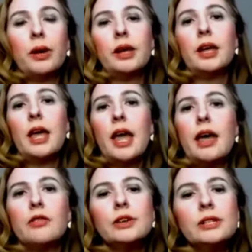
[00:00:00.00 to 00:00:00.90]
But
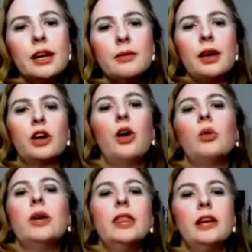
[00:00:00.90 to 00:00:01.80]
every time I
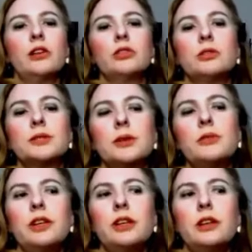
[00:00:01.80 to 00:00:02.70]
go in there, there's
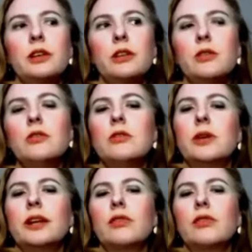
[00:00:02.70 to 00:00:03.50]
something new.